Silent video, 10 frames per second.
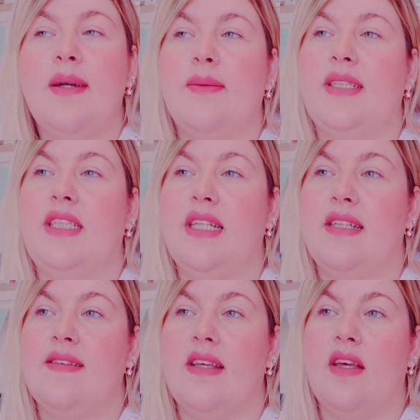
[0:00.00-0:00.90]
which
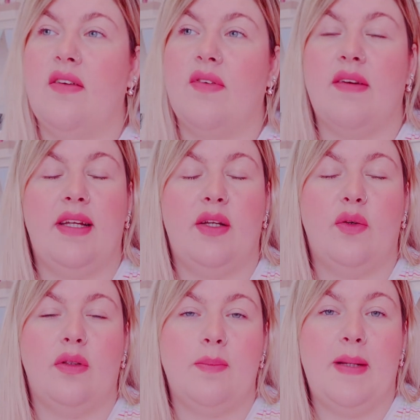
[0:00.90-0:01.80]
is a very
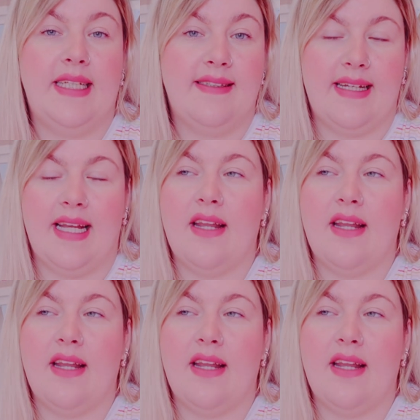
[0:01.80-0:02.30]
old painting,